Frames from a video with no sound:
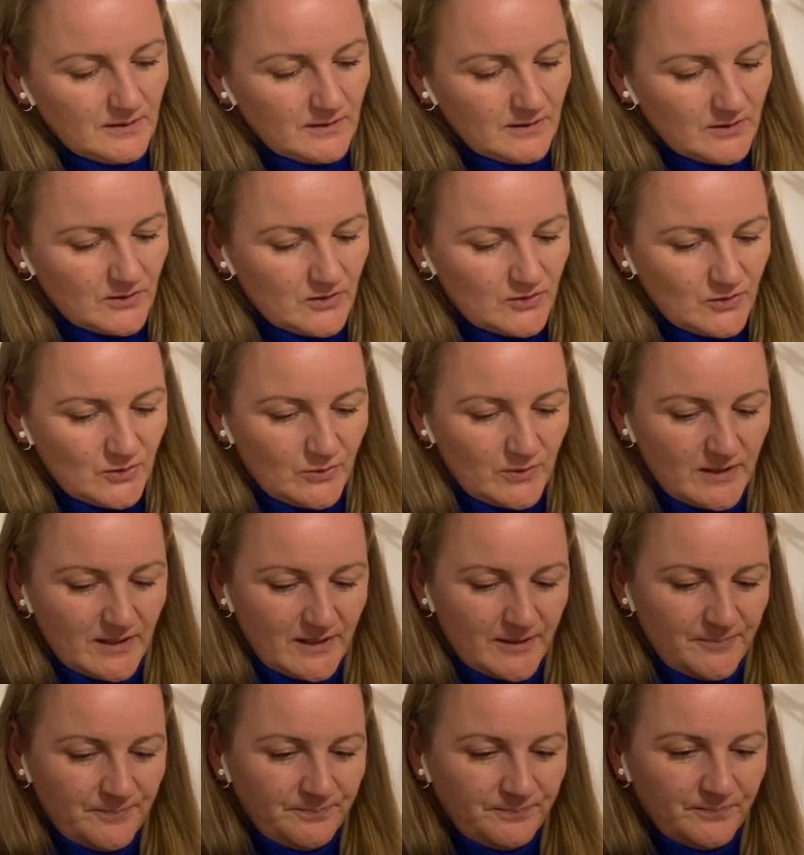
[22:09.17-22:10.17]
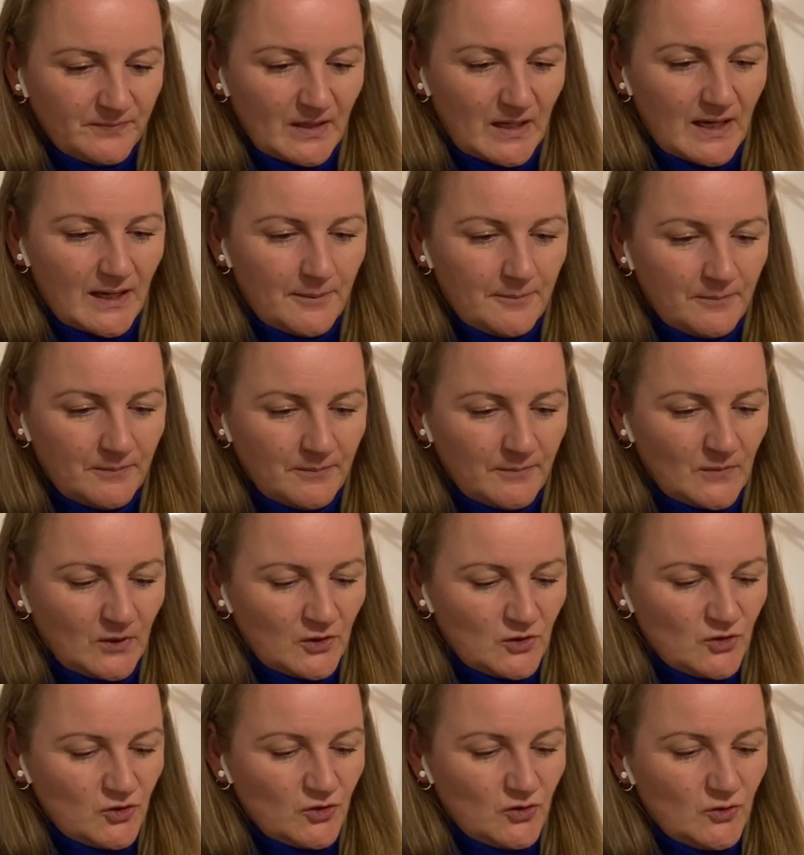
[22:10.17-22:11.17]
So yeah, I'm not
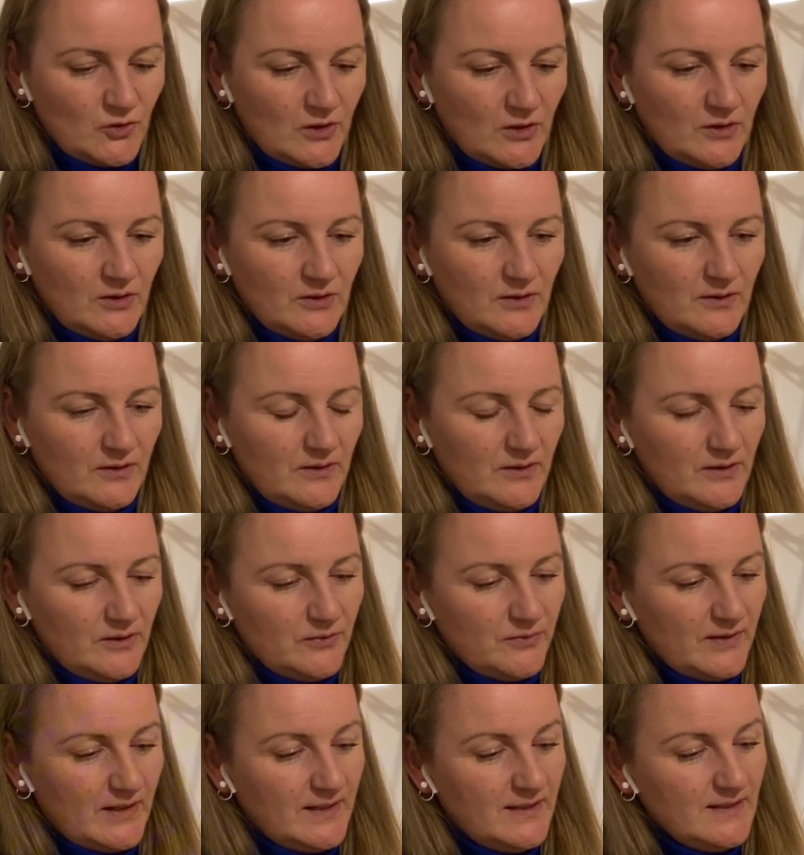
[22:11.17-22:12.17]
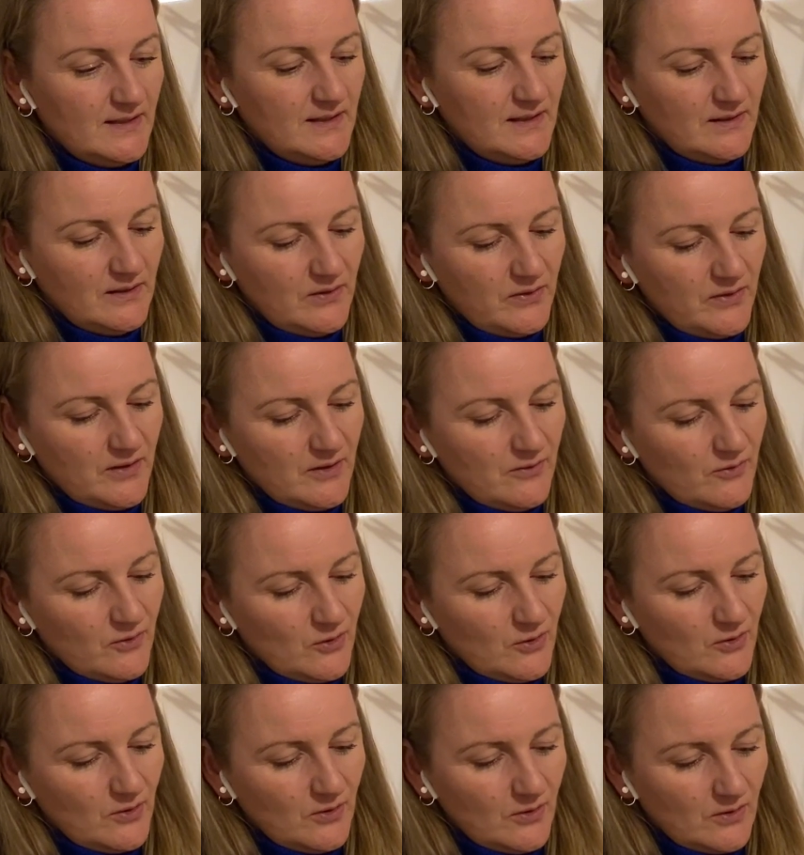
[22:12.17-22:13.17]
sure if I did anything
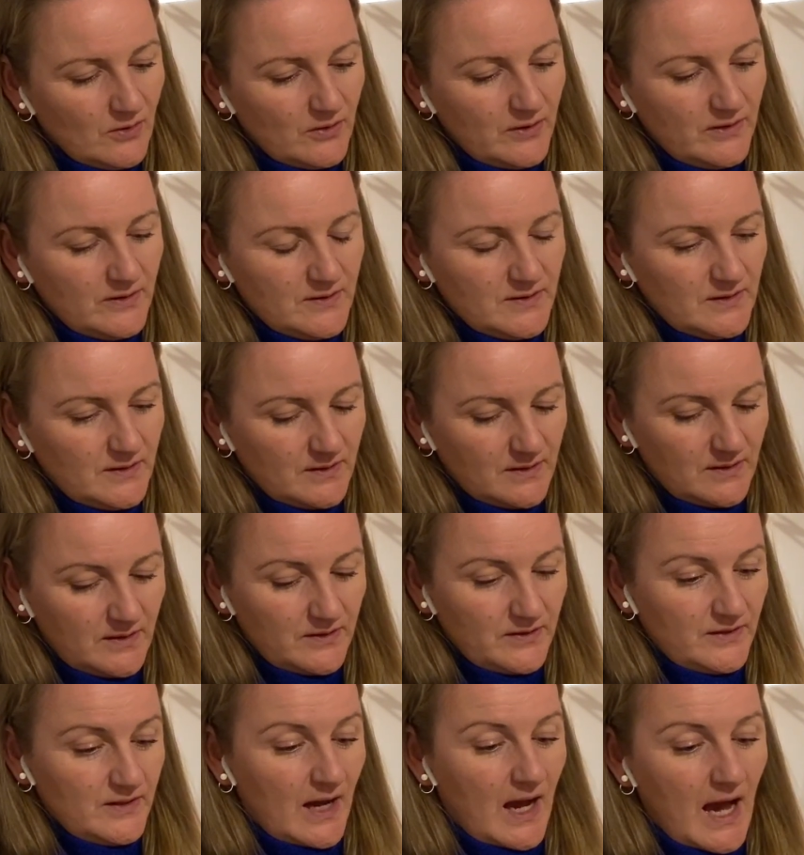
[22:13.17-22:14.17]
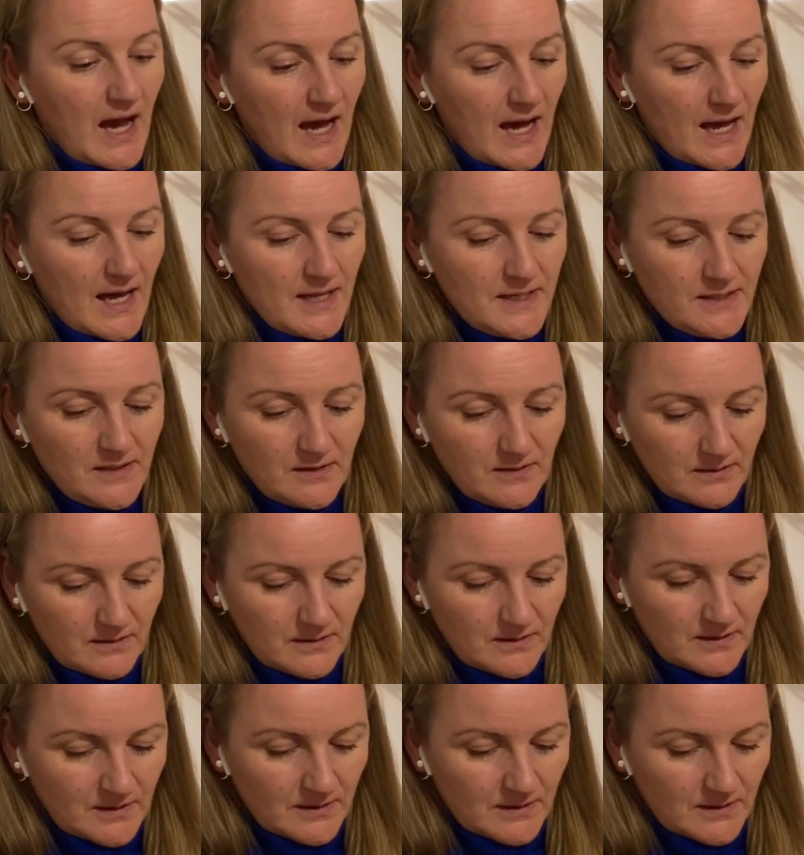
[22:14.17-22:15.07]
wrong, or is it the yarn, or